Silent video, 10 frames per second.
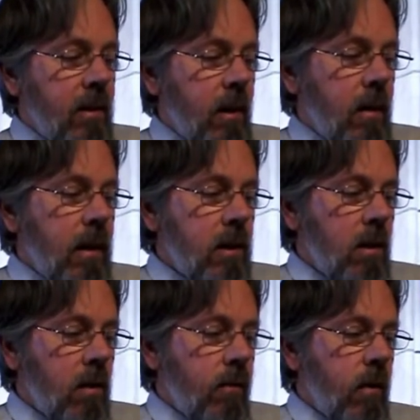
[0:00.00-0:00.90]
So, let's
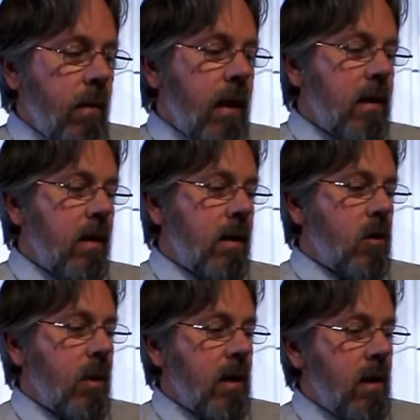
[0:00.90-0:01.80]
start from Exodus
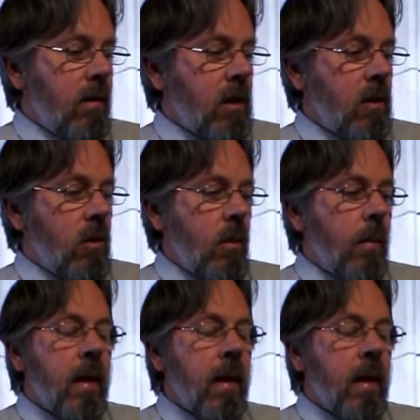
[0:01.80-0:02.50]
20 verse 2.